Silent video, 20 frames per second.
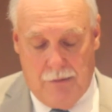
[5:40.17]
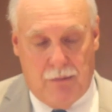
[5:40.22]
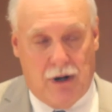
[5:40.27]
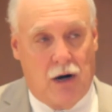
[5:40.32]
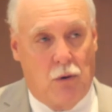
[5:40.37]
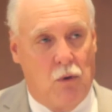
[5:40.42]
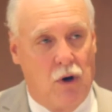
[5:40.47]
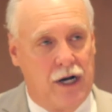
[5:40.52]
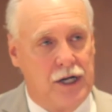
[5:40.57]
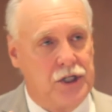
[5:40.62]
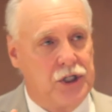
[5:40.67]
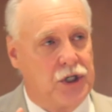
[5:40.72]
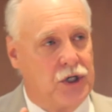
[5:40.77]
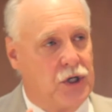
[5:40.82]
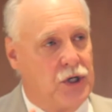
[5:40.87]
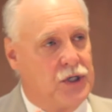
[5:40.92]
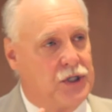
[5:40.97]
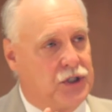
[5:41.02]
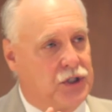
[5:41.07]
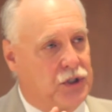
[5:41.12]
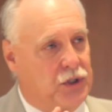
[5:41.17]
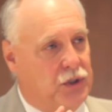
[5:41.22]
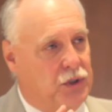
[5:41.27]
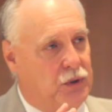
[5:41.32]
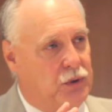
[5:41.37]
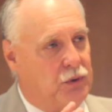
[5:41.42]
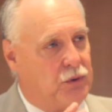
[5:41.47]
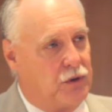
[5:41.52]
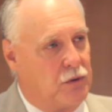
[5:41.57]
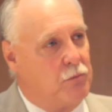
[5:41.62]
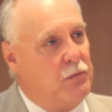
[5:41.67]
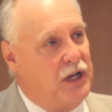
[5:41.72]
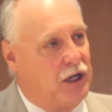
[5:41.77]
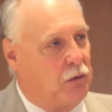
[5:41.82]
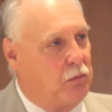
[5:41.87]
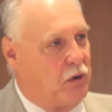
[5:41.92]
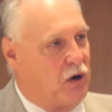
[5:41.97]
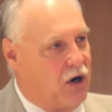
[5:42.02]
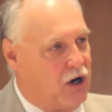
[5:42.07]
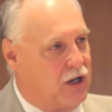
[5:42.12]
But I want to turn to the
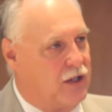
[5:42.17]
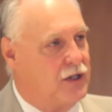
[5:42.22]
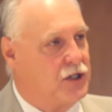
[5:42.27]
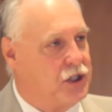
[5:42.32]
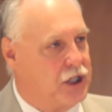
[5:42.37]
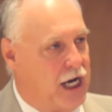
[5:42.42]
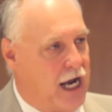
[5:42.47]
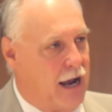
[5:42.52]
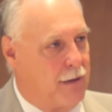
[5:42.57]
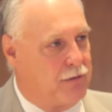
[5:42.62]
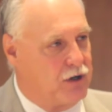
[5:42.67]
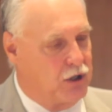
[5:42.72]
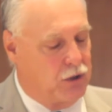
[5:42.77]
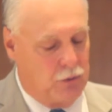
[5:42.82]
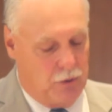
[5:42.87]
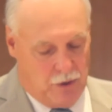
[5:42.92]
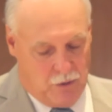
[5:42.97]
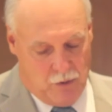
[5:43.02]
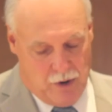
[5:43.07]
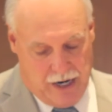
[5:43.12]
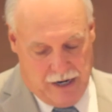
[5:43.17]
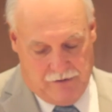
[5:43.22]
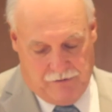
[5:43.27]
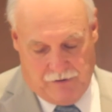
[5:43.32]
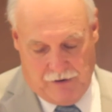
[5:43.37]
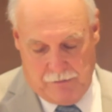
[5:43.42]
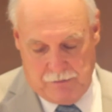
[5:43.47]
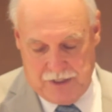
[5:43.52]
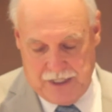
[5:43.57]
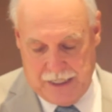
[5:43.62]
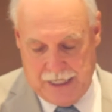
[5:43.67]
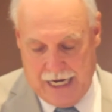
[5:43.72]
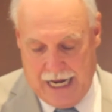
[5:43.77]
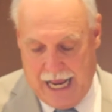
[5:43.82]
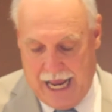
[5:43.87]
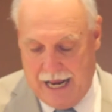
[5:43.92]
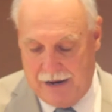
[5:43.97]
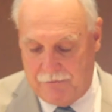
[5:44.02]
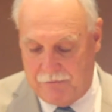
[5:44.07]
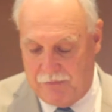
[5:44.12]
middle part of the chapter that we read from
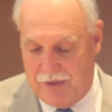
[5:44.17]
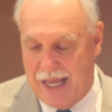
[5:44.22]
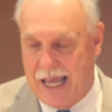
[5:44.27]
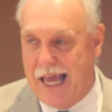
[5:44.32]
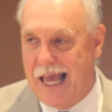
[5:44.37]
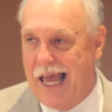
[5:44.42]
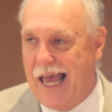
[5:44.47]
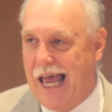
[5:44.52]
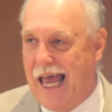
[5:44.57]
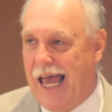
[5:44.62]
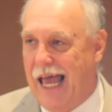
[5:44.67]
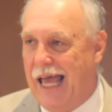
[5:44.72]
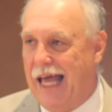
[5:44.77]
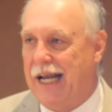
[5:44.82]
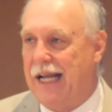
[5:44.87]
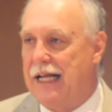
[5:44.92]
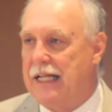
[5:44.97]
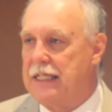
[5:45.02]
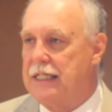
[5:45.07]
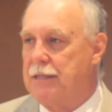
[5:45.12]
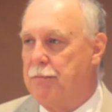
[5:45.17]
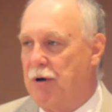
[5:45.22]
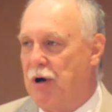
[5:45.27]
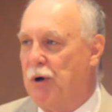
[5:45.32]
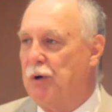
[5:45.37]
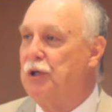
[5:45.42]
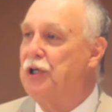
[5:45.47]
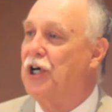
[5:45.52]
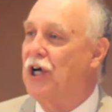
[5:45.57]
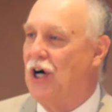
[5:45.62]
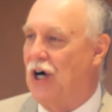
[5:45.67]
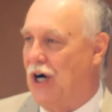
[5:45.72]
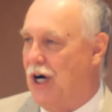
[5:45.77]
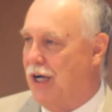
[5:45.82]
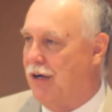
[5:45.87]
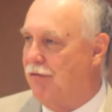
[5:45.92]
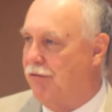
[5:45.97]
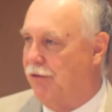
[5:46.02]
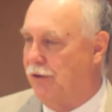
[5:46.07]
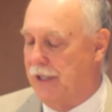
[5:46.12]
today, and it's about
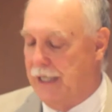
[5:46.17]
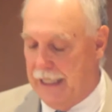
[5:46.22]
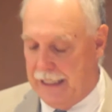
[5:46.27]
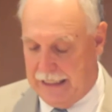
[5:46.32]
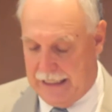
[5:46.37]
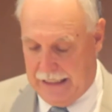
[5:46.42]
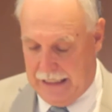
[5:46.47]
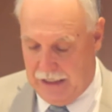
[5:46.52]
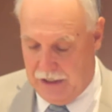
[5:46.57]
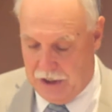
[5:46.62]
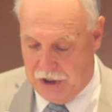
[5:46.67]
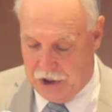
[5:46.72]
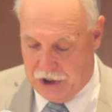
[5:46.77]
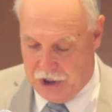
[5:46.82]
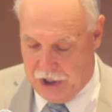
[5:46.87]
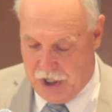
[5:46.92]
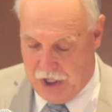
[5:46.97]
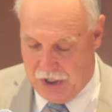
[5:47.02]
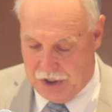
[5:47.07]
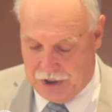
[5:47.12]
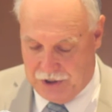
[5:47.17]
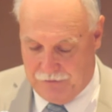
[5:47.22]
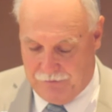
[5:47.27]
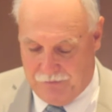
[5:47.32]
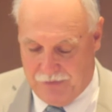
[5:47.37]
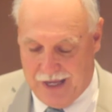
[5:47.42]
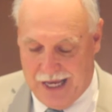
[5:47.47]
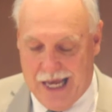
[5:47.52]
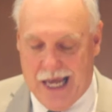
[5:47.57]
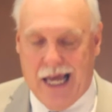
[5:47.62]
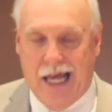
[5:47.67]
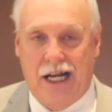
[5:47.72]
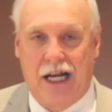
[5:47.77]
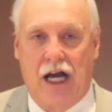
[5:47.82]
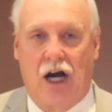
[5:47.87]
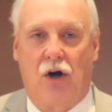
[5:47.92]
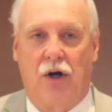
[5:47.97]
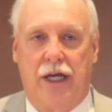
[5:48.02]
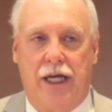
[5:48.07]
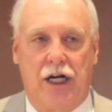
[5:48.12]
conflict in the church.
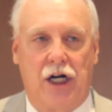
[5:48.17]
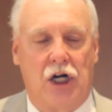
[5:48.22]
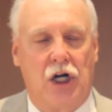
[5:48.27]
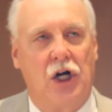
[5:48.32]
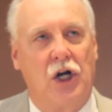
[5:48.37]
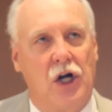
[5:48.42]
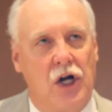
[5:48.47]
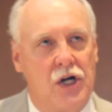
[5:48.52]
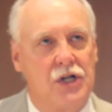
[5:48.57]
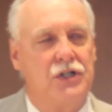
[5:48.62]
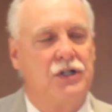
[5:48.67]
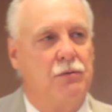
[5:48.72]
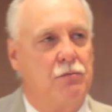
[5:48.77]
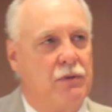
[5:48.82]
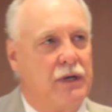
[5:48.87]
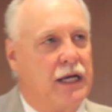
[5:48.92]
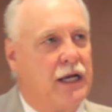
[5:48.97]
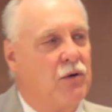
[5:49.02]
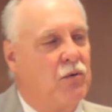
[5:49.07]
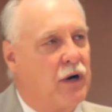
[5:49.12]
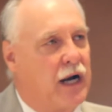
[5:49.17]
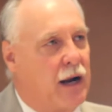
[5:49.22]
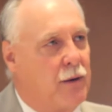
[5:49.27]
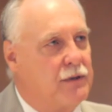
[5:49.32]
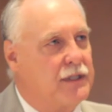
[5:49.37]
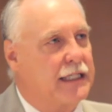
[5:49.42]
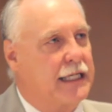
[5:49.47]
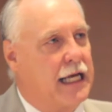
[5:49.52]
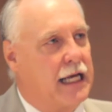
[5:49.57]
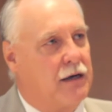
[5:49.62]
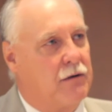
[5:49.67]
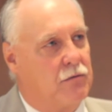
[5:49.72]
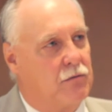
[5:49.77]
Now, it occurred to me when I was